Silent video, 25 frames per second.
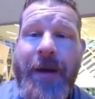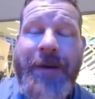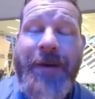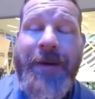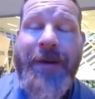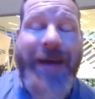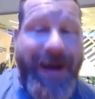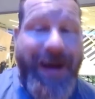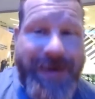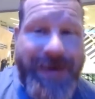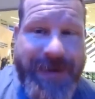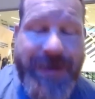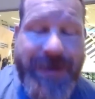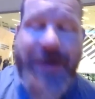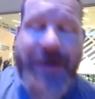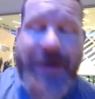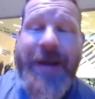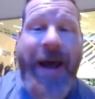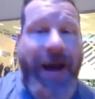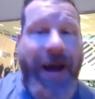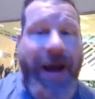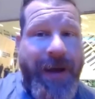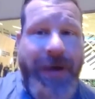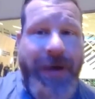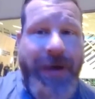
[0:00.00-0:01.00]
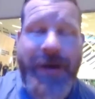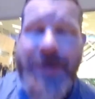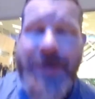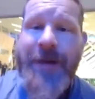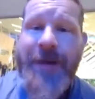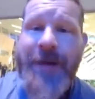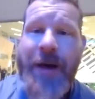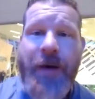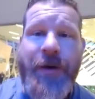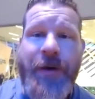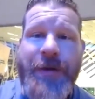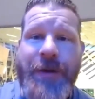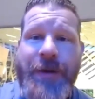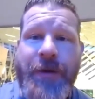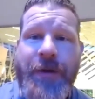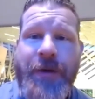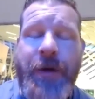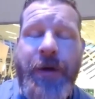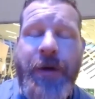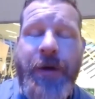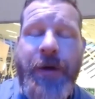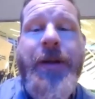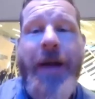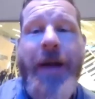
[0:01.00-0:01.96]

That's that is Garrison Creed.